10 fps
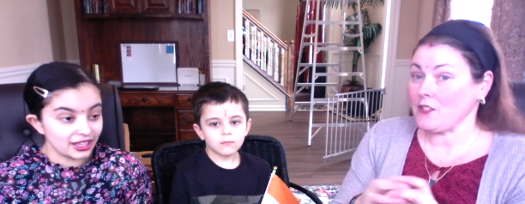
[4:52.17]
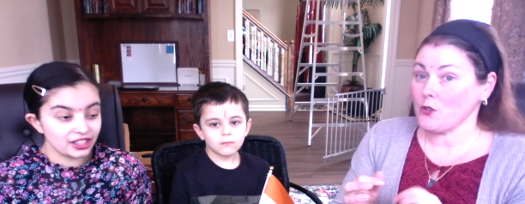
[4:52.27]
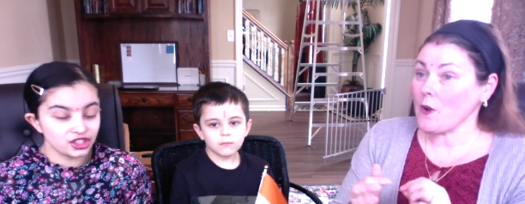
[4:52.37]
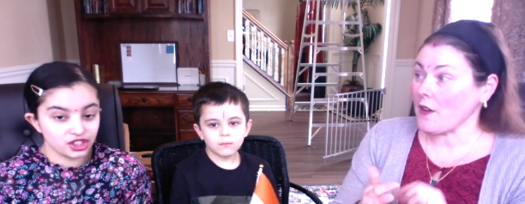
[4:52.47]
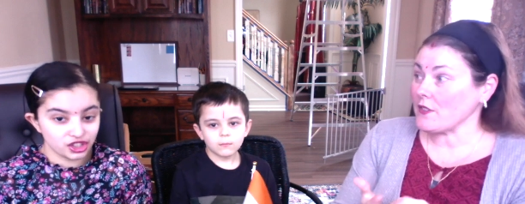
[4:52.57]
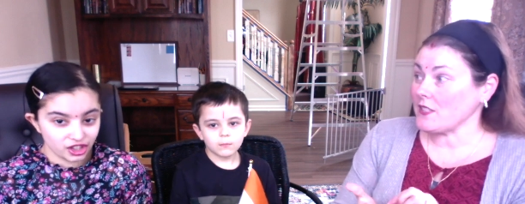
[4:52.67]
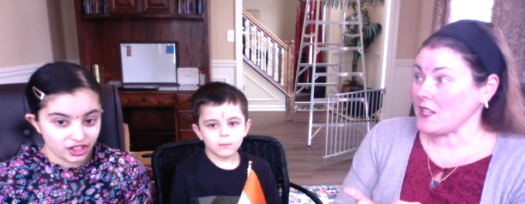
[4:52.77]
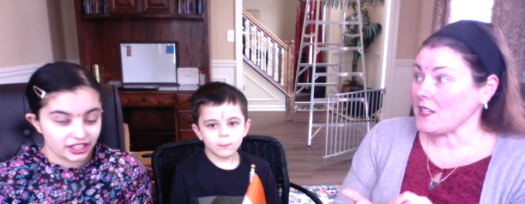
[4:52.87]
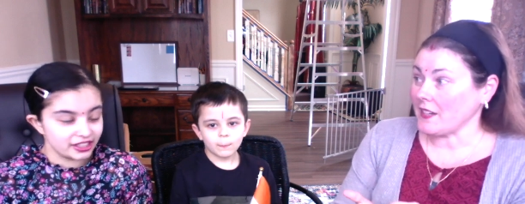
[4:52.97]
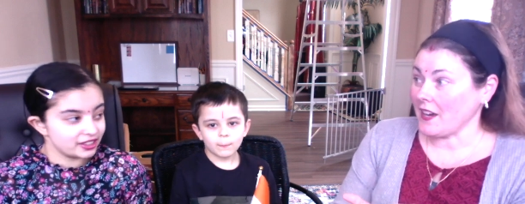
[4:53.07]
Speaker 1: do have should.
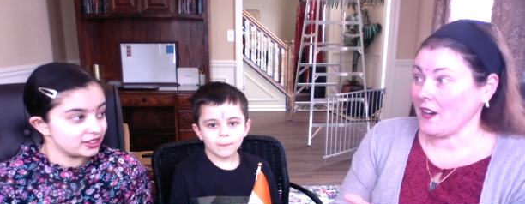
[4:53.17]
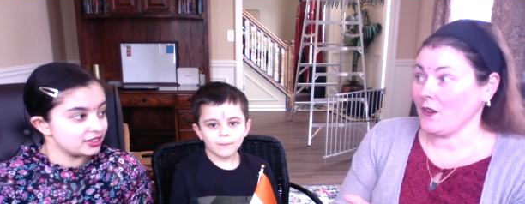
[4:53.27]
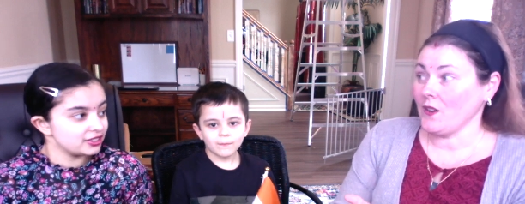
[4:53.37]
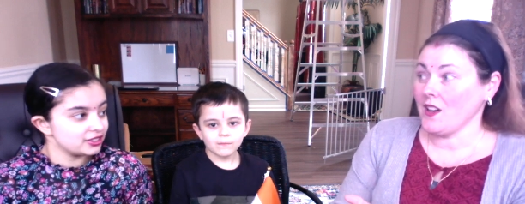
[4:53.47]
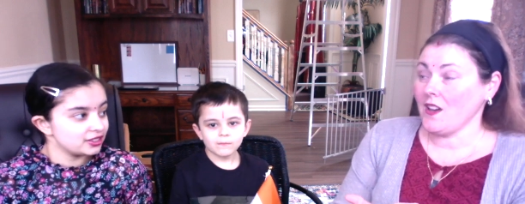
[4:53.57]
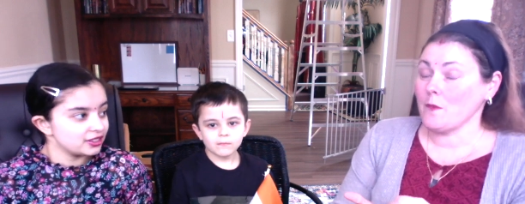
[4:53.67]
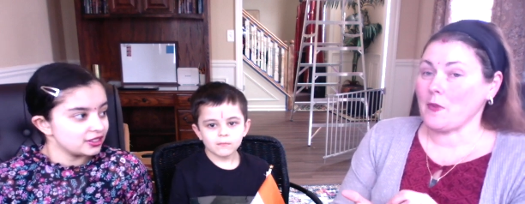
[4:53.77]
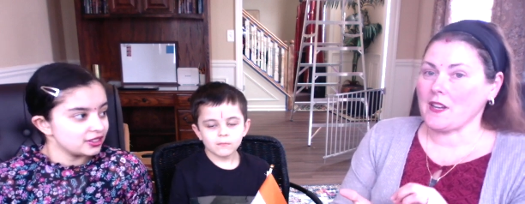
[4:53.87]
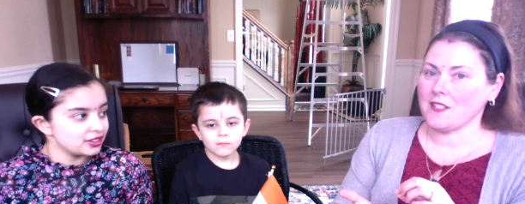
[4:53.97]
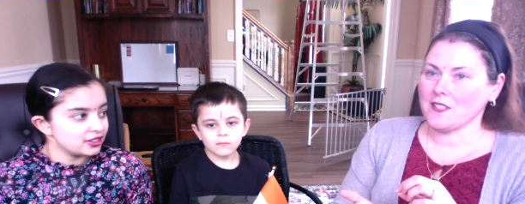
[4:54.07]
a seat now,
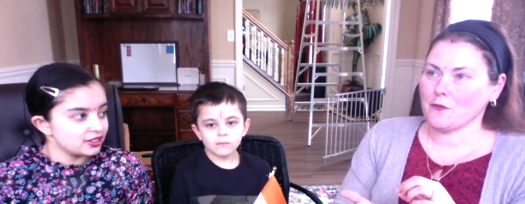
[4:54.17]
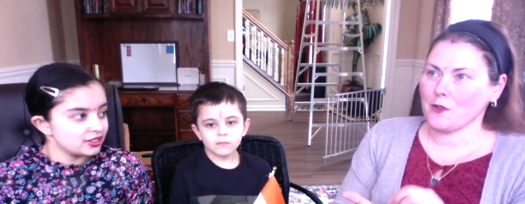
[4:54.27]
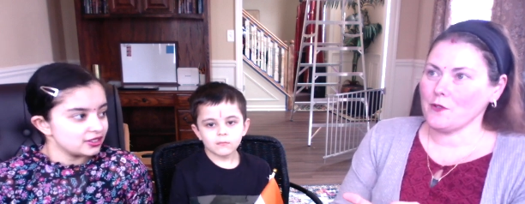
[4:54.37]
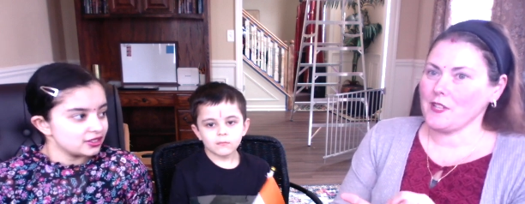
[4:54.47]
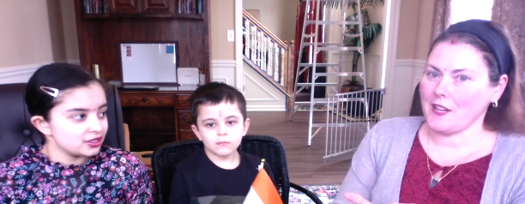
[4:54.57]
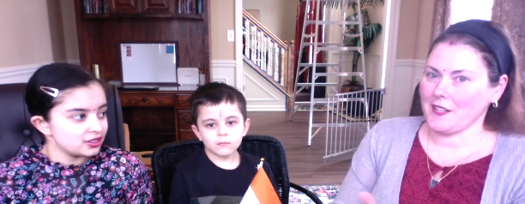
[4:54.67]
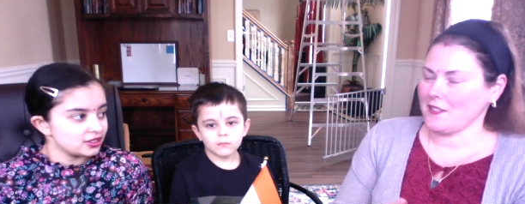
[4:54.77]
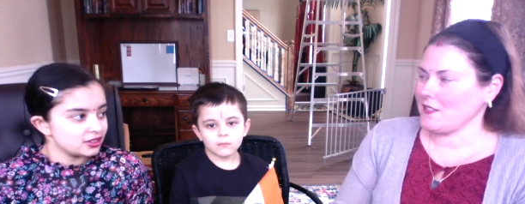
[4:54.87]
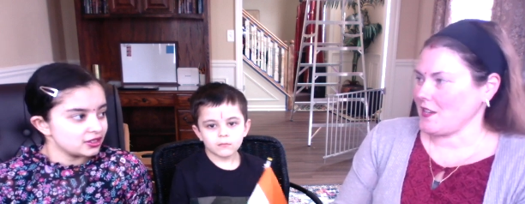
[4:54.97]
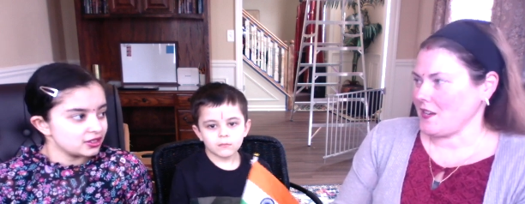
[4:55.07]
but it's a rotating
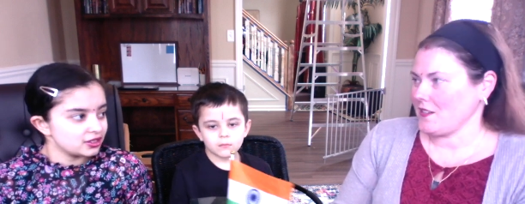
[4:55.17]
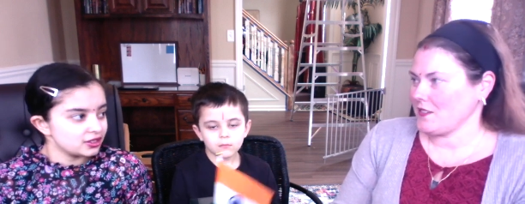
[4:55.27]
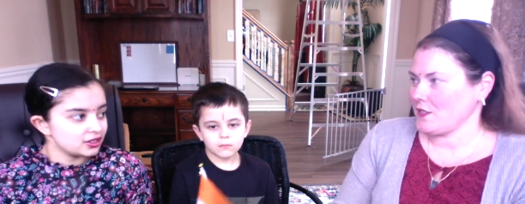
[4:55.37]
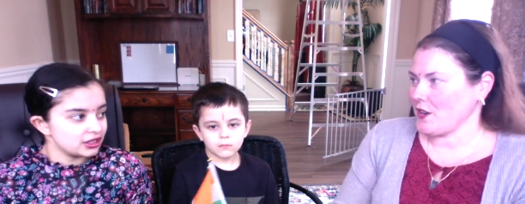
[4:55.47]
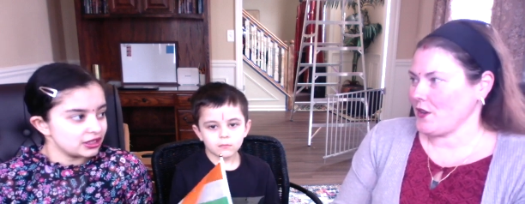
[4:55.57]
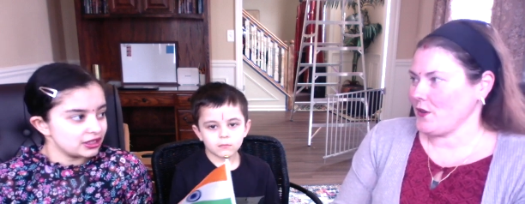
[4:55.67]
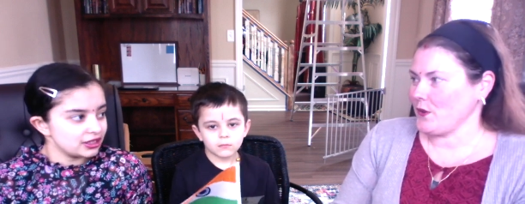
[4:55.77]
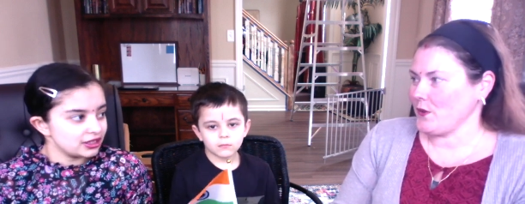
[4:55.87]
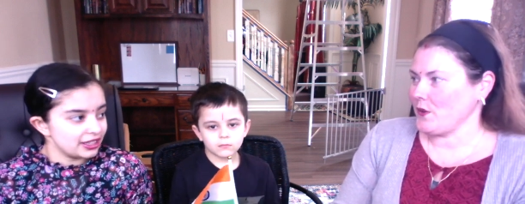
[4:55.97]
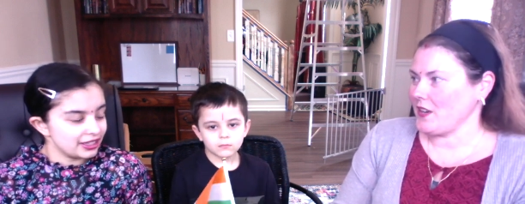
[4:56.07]
seat.
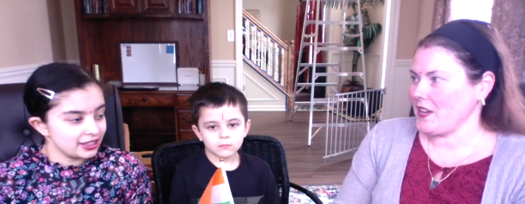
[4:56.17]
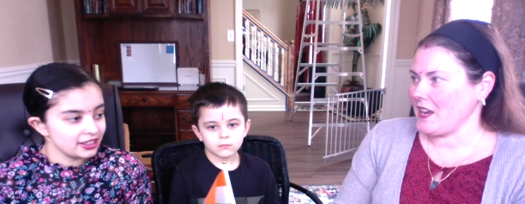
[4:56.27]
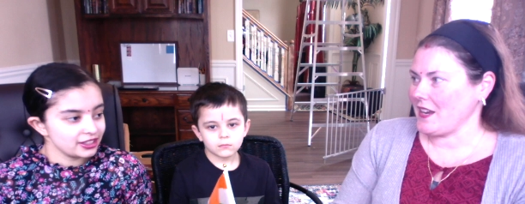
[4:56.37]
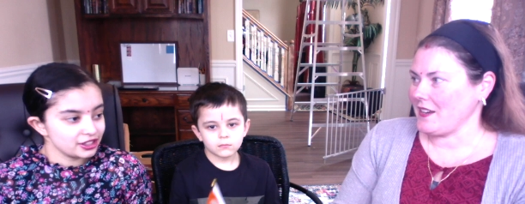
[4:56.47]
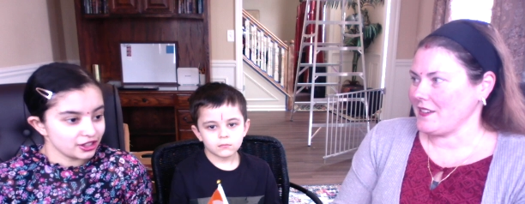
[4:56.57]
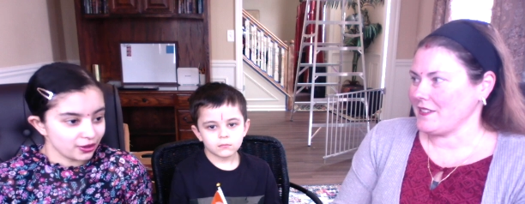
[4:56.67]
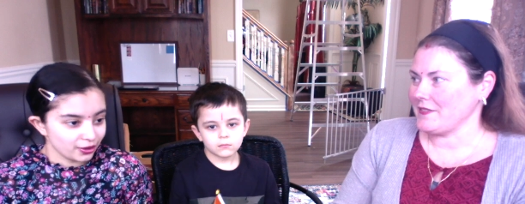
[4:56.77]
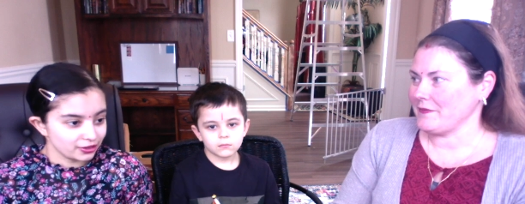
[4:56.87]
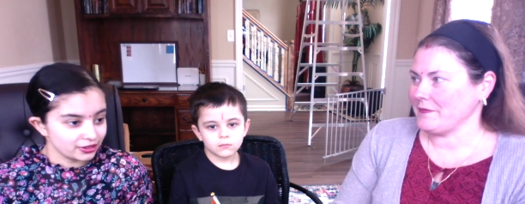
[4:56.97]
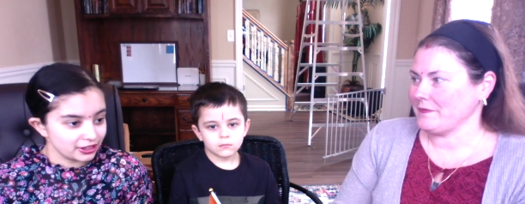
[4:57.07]
So India and,
Speaker 2: should
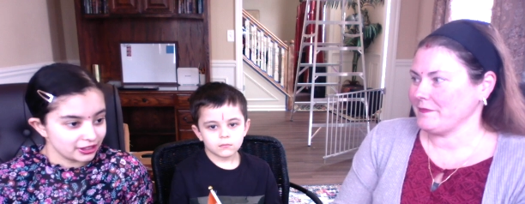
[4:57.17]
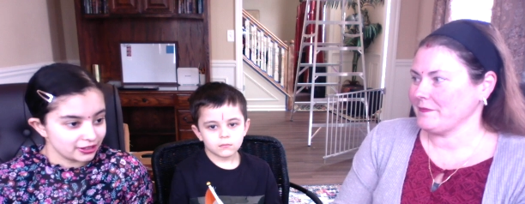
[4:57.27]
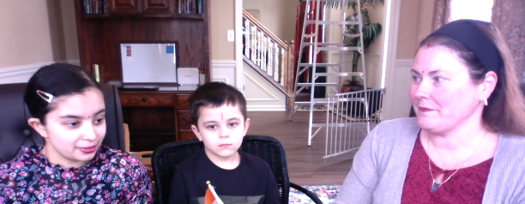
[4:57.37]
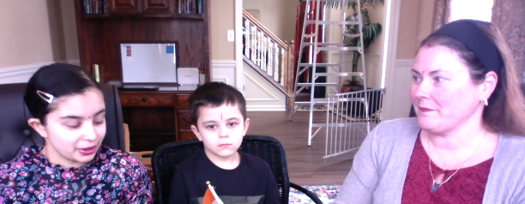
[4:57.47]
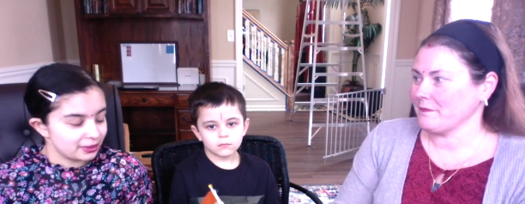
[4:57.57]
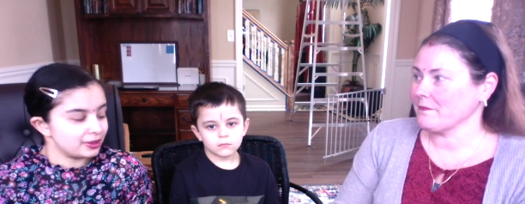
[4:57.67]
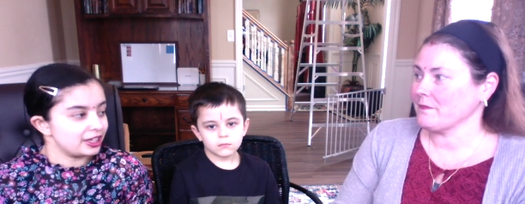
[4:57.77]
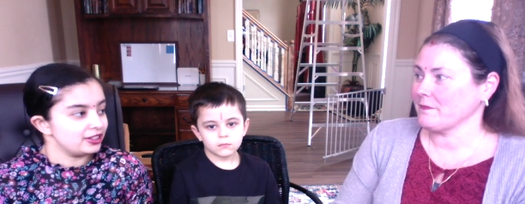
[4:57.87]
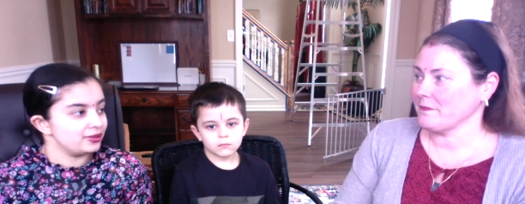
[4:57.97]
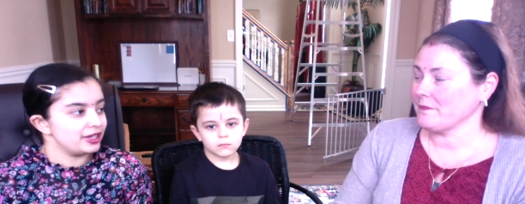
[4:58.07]
hold the
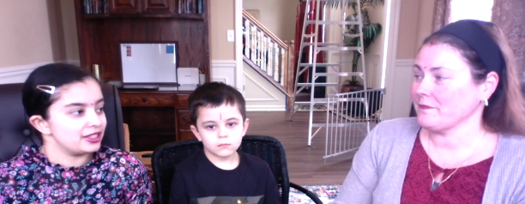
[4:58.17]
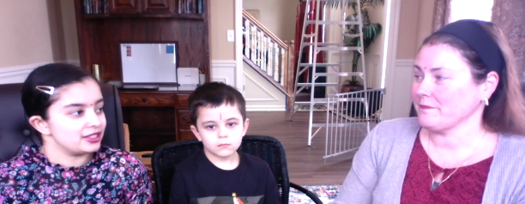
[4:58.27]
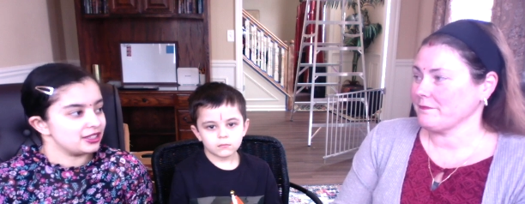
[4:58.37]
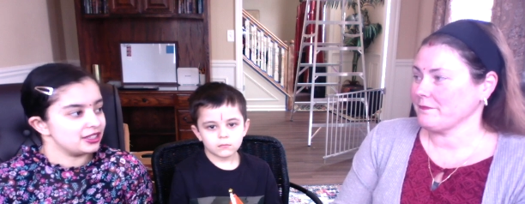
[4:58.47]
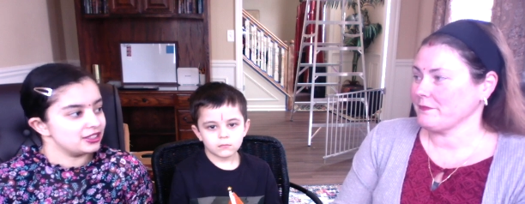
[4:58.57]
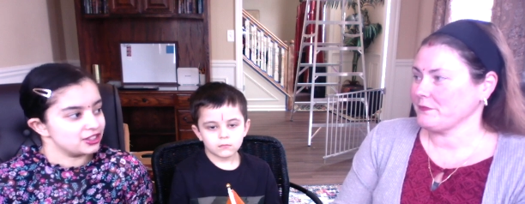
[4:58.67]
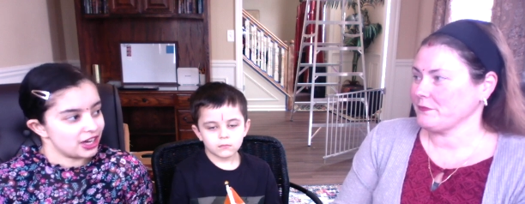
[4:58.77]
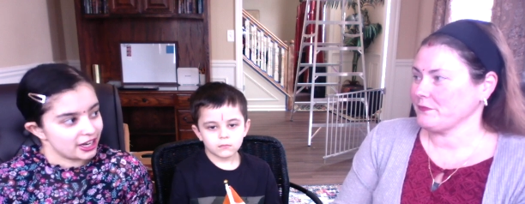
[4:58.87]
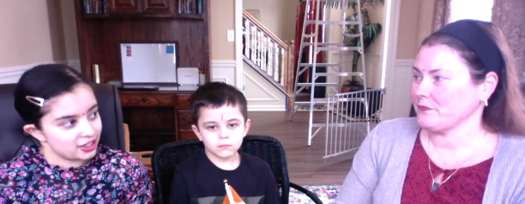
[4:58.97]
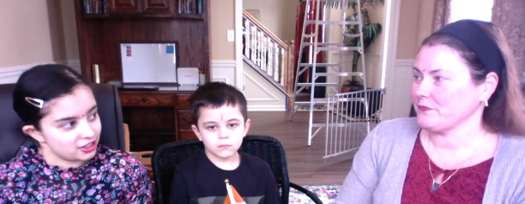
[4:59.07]
permanent UN seat, and
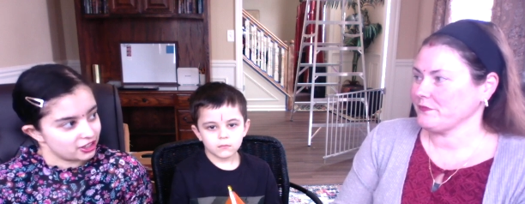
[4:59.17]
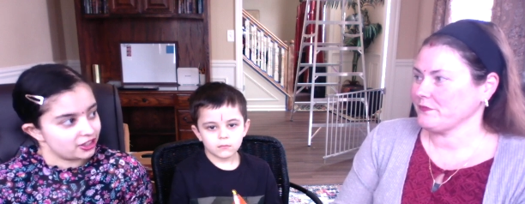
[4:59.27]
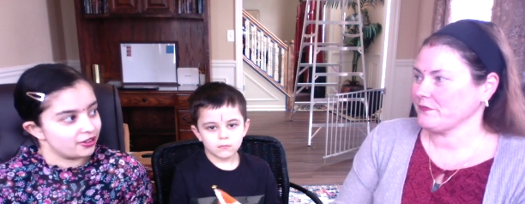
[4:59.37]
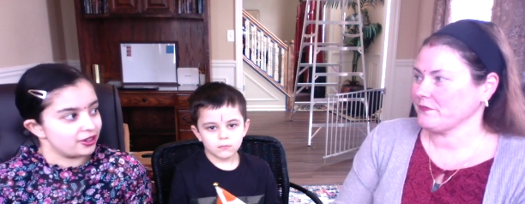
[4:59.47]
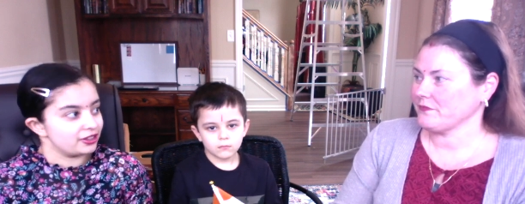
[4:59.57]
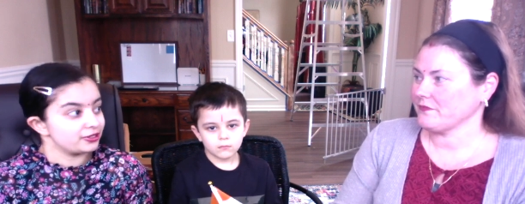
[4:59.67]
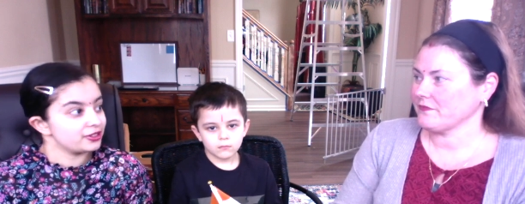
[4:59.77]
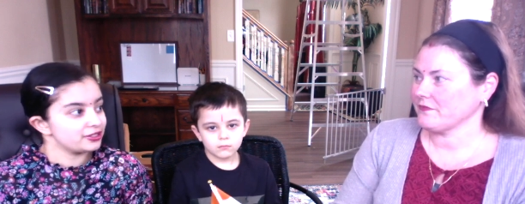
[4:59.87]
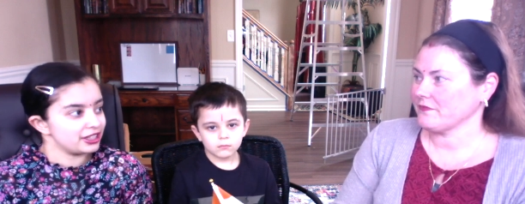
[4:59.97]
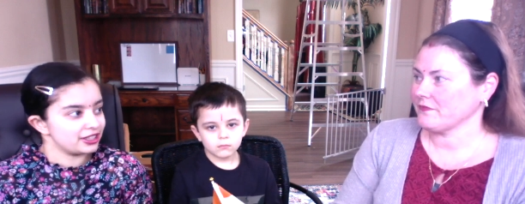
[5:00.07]
China should go on the
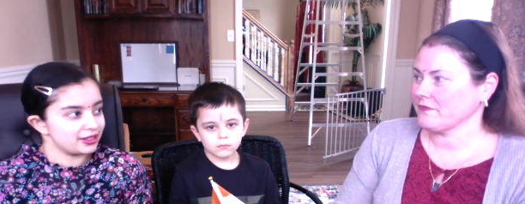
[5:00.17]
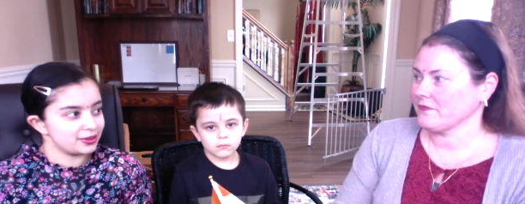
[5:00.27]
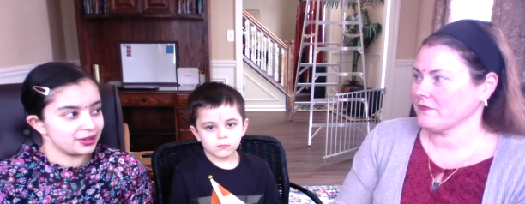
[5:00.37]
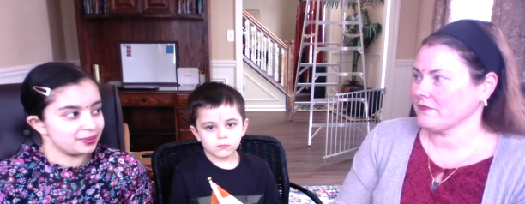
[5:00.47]
rotating one